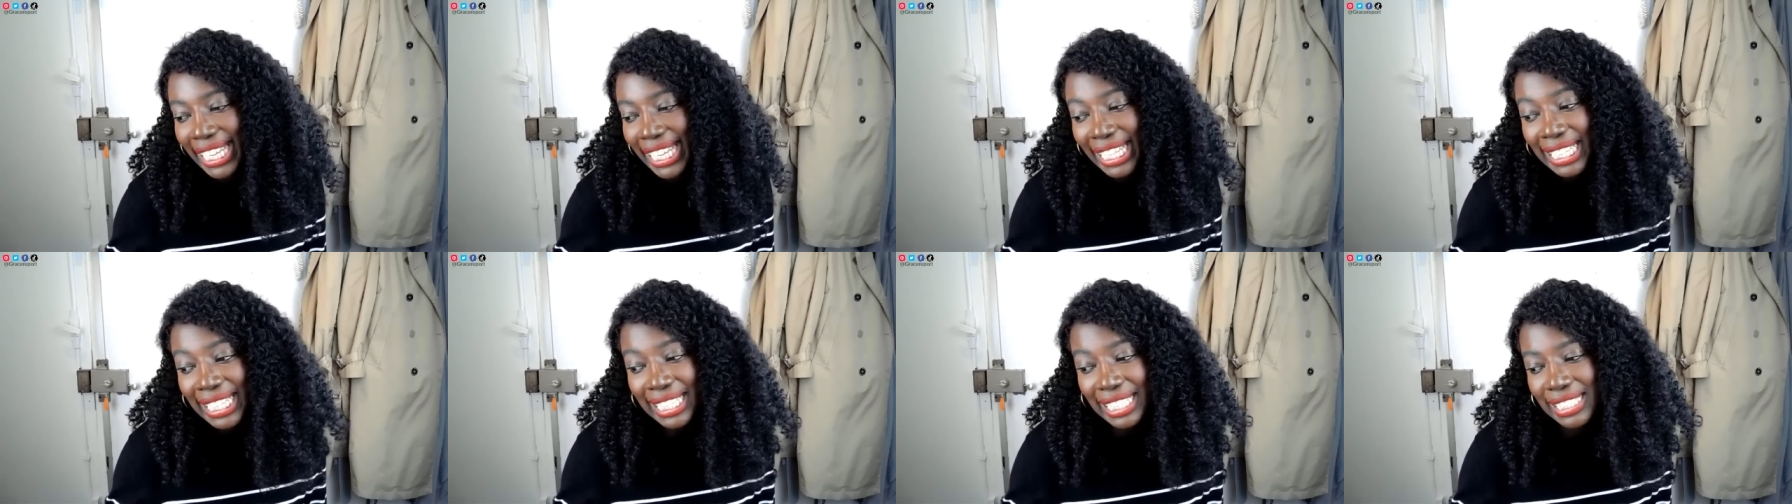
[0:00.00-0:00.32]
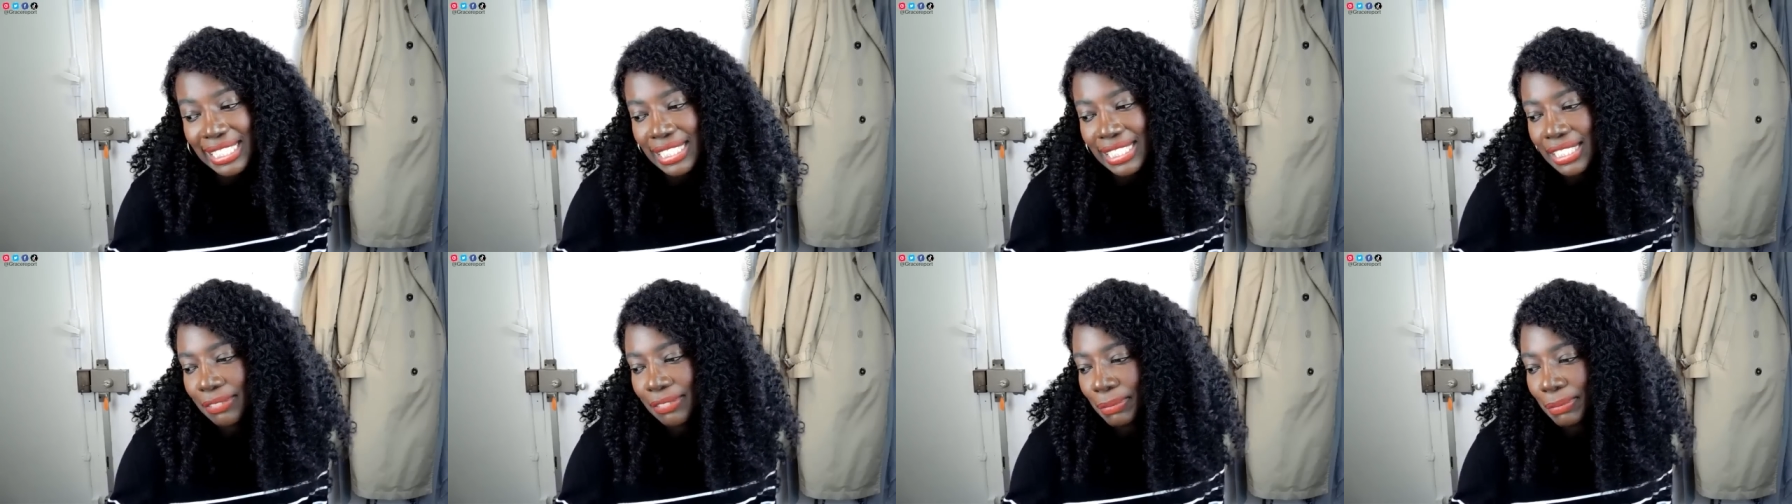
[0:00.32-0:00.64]
the
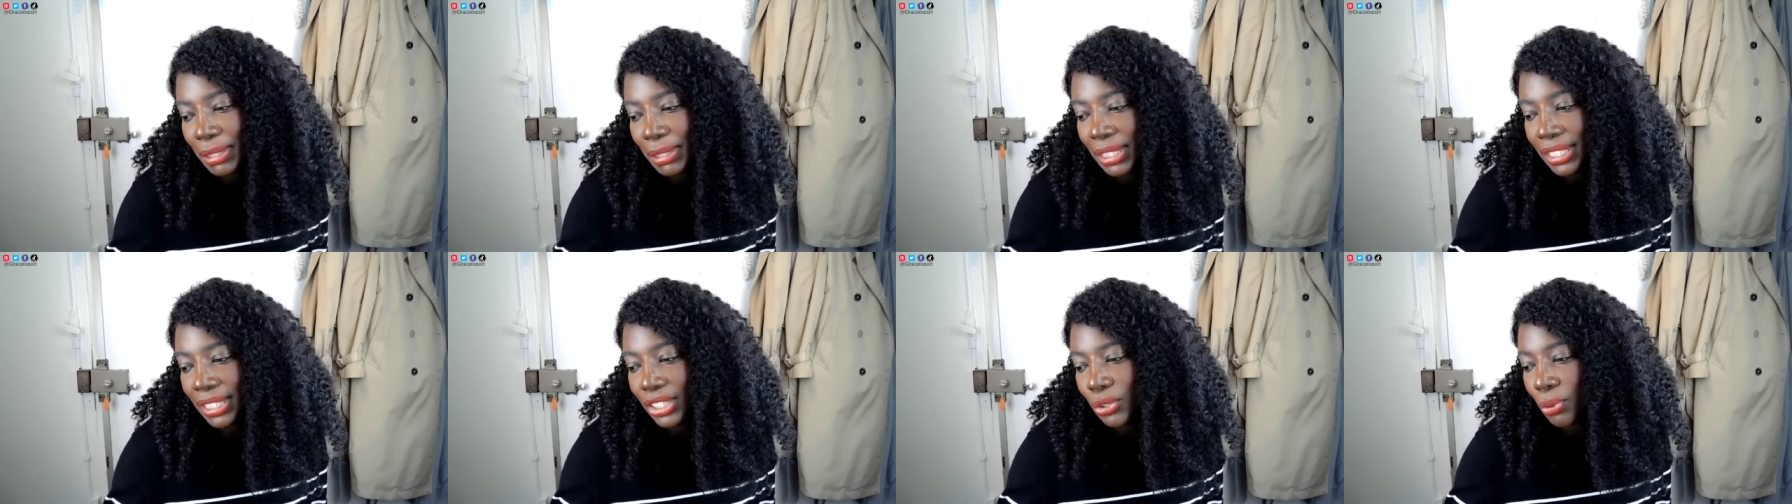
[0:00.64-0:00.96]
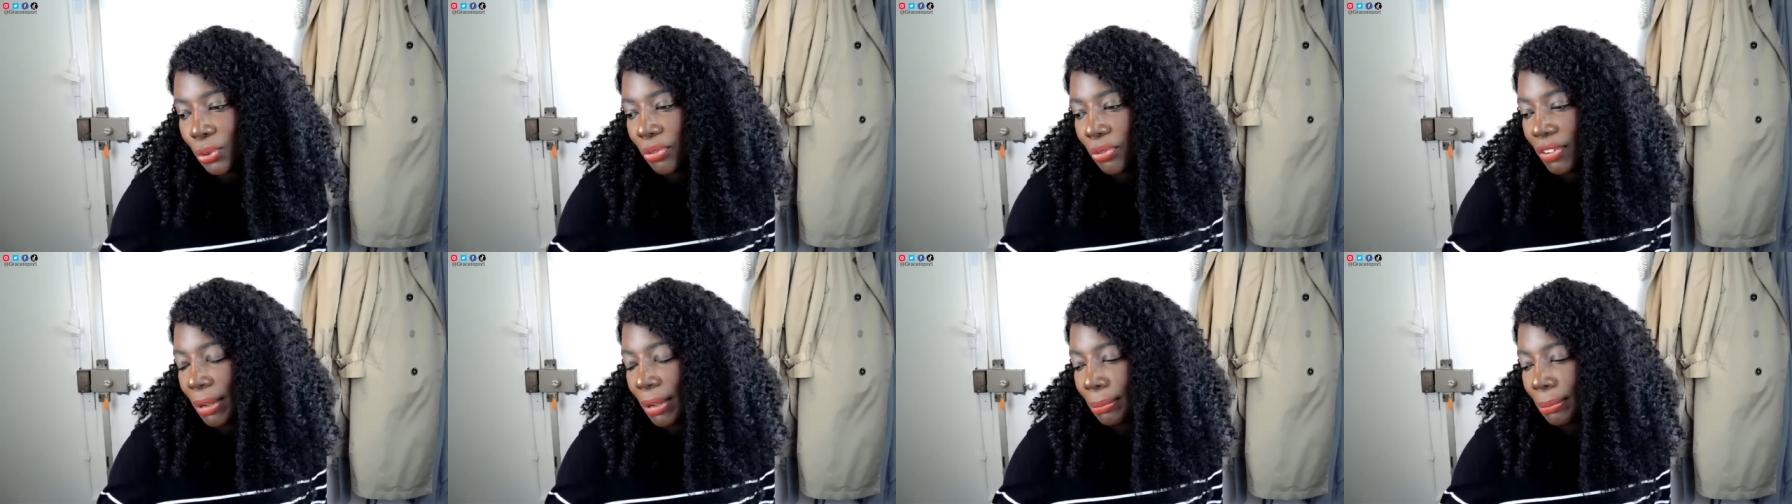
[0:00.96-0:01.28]
idea of marrying into
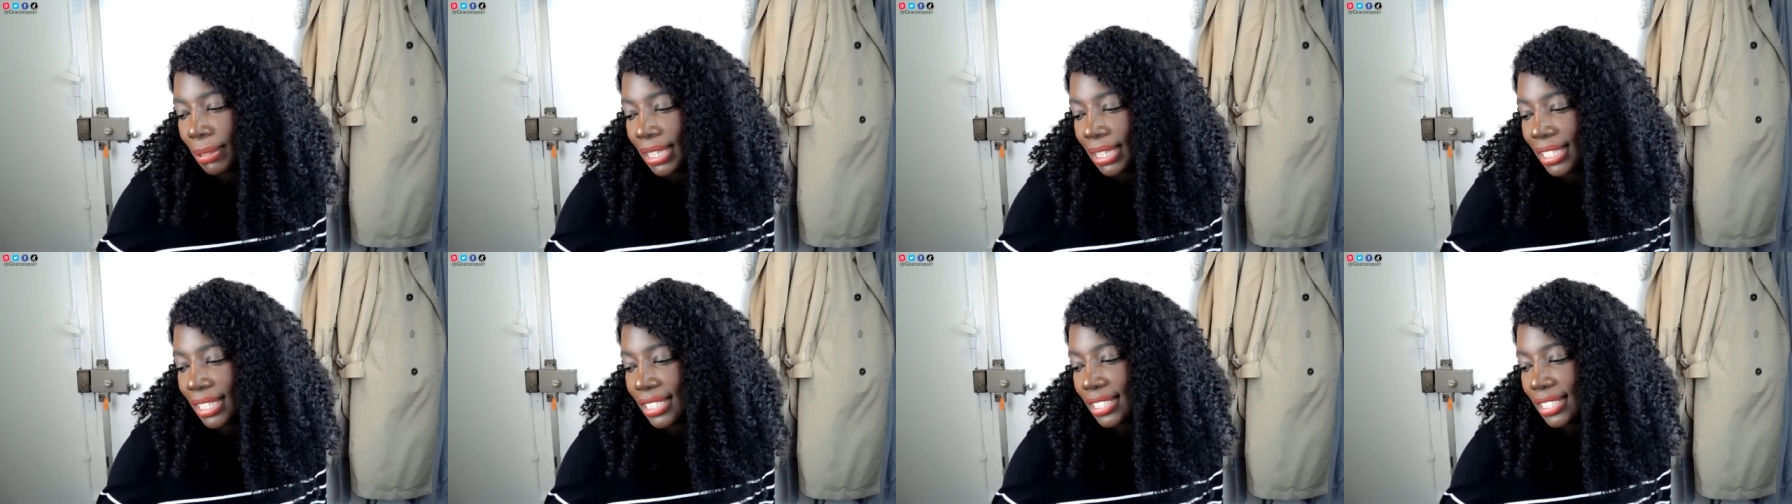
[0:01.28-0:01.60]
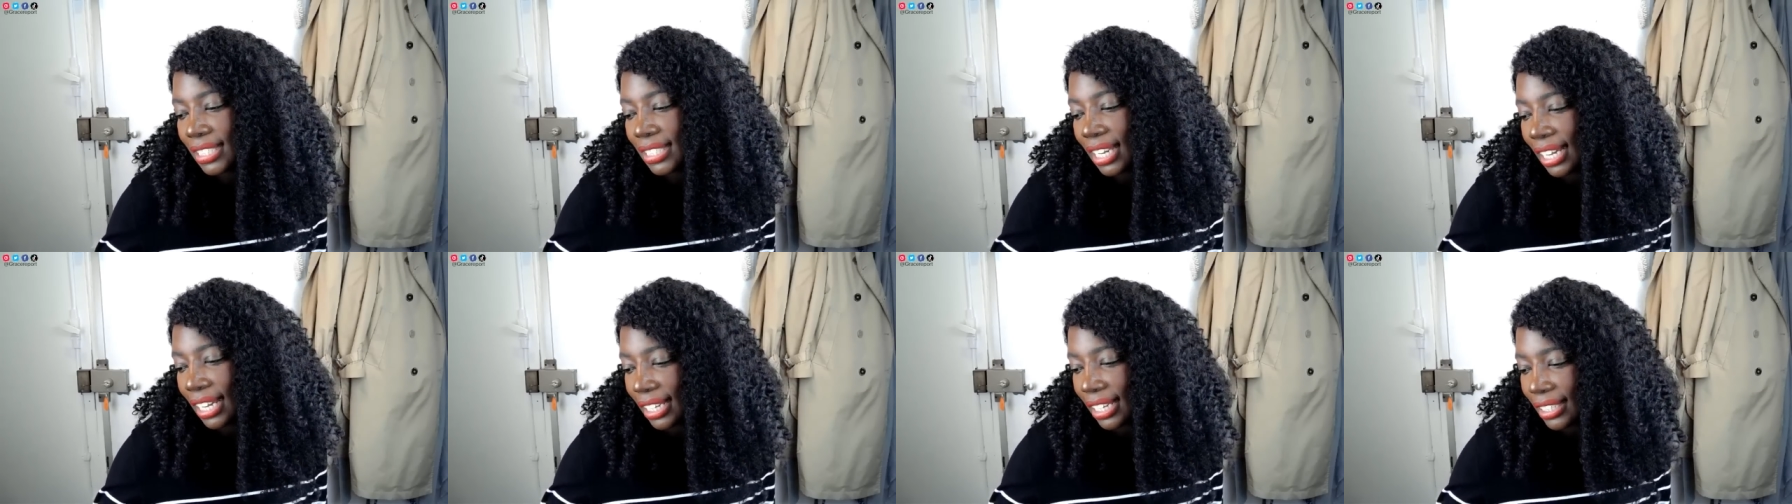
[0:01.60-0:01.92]
a family
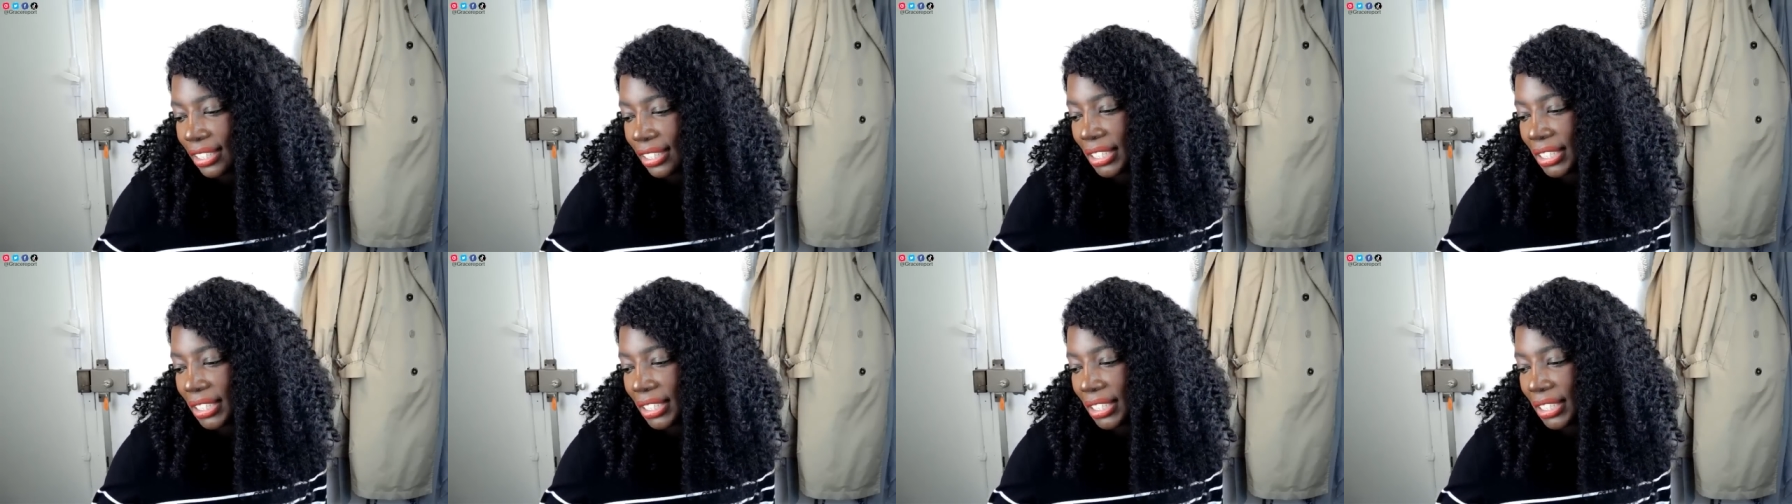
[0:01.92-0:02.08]
this like,